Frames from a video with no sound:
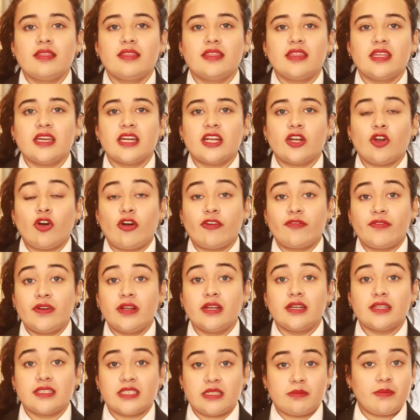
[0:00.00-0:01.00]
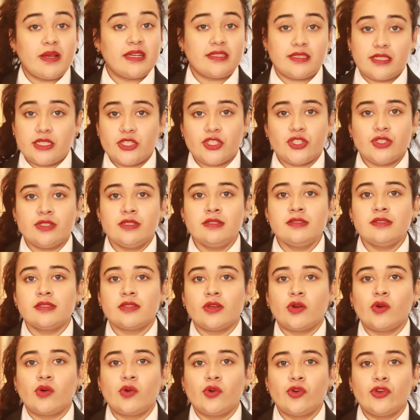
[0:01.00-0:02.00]
they're offering customization.
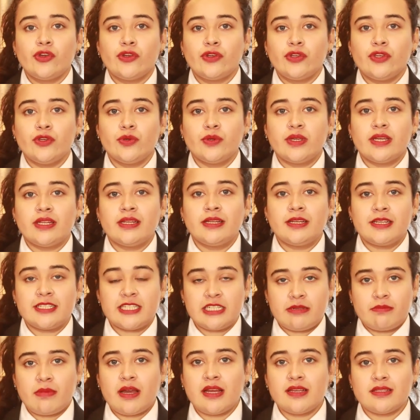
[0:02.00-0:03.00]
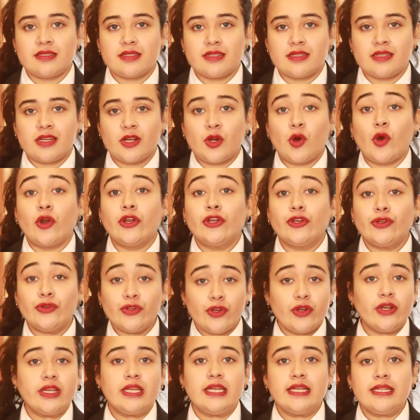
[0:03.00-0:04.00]
So you can customize it according to
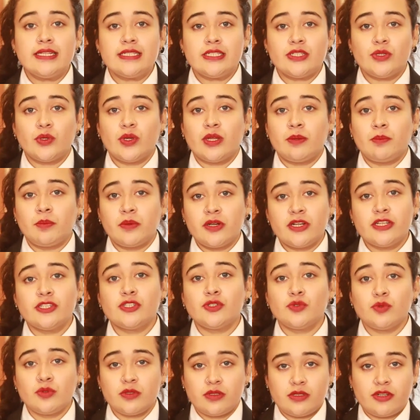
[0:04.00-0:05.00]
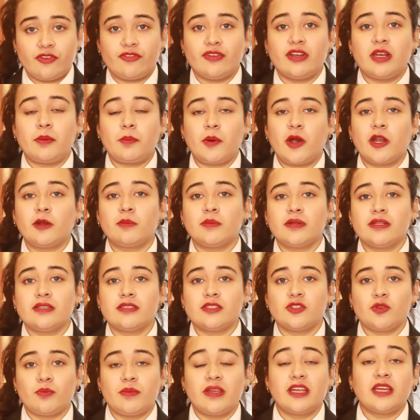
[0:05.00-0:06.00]
your needs. You can merge two different
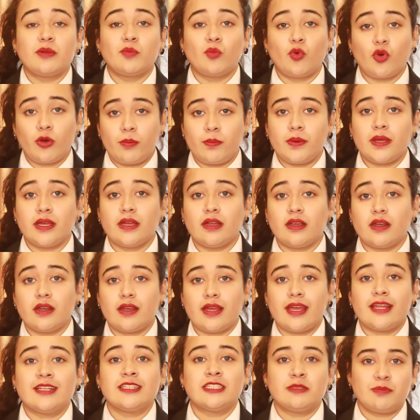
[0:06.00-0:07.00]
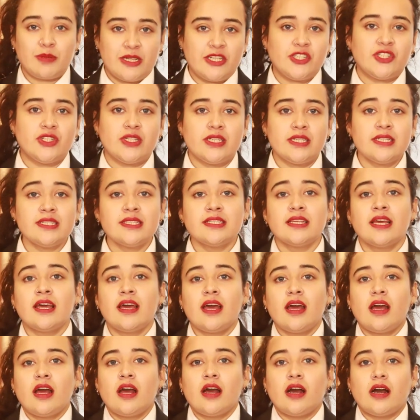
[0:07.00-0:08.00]
apartments to make it more bigger and spacious.
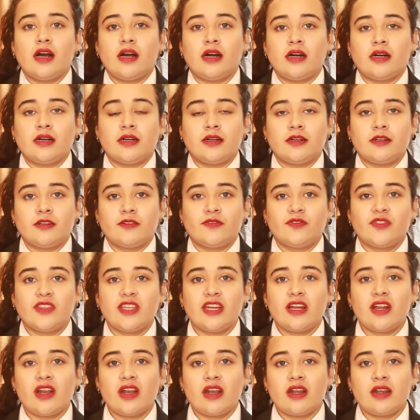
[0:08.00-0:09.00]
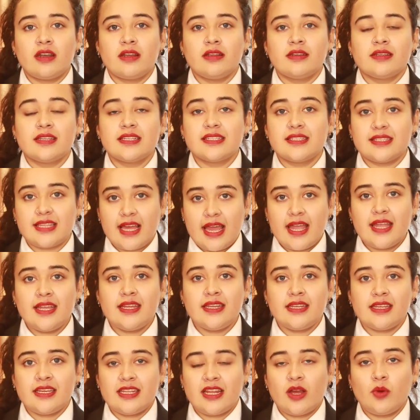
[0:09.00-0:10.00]
Um, they are
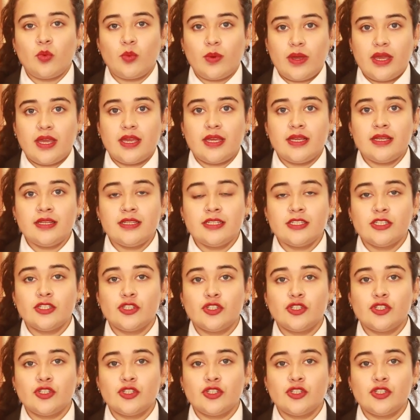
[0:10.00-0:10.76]
designed in a way